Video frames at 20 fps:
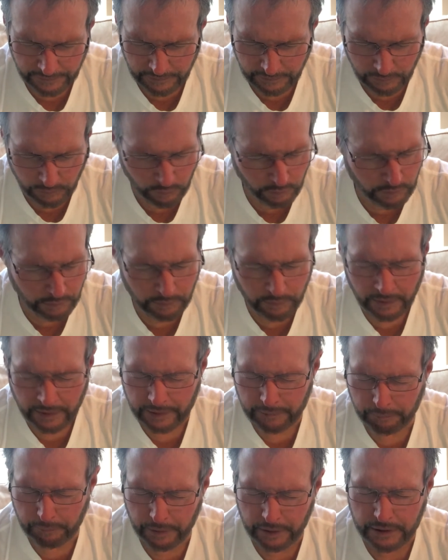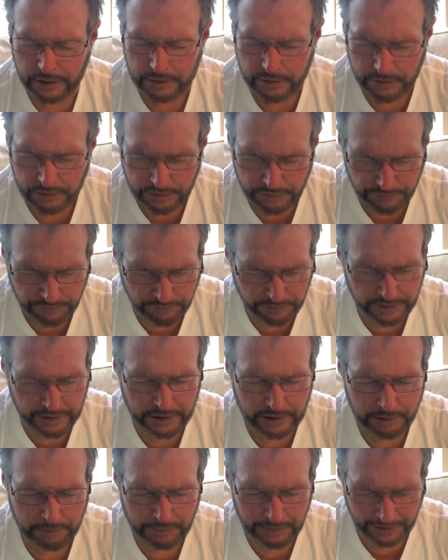Lord, because there's
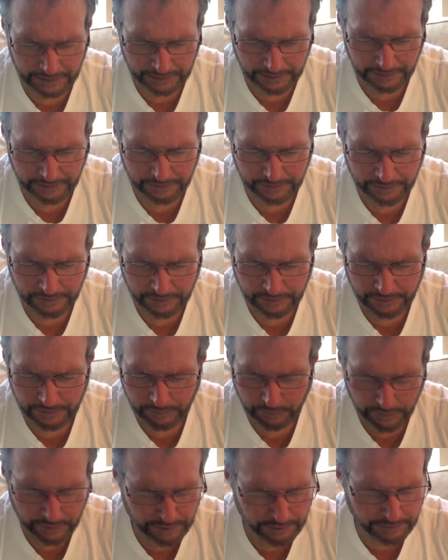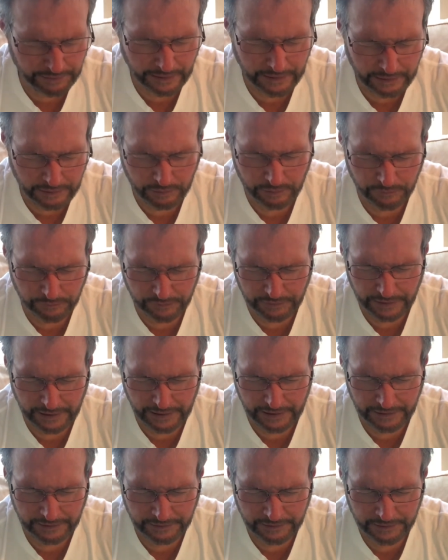freedom in it. We thank you for
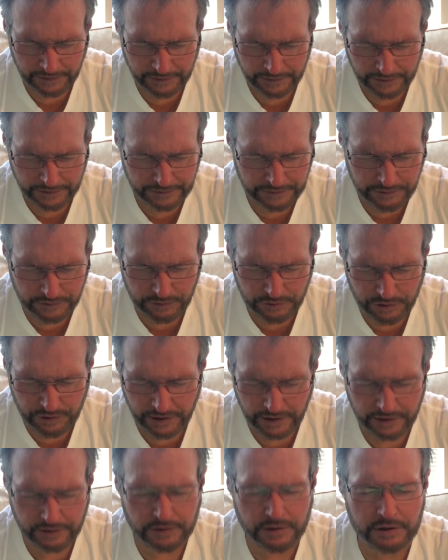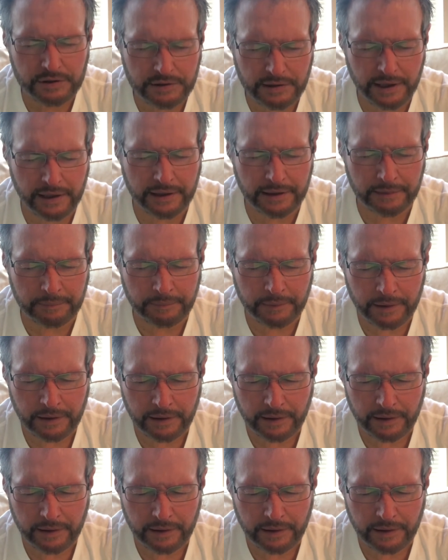that. It's in Jesus' name.